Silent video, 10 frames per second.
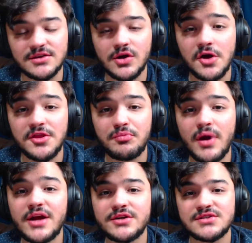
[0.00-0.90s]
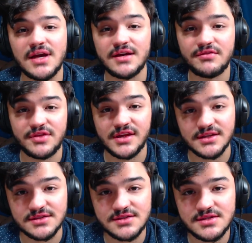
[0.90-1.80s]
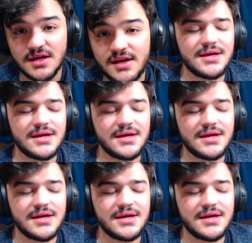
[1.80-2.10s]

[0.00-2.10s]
look on the brighter side of things.